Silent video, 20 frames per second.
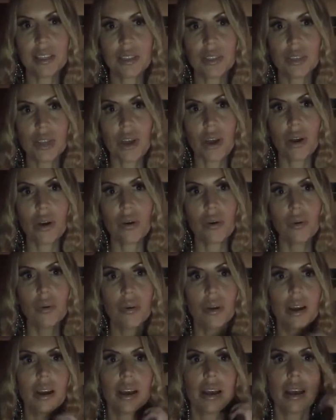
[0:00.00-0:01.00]

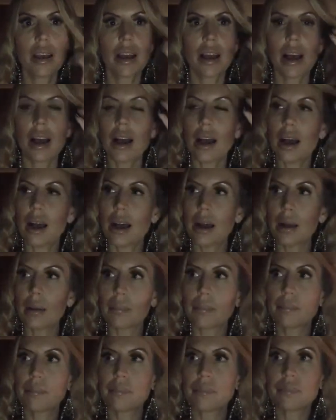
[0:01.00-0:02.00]
So,
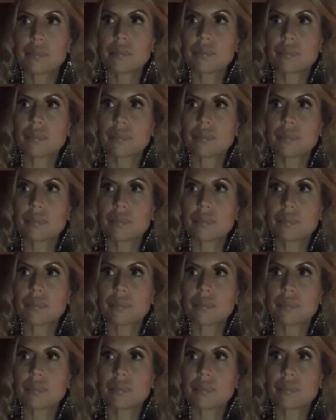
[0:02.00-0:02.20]
and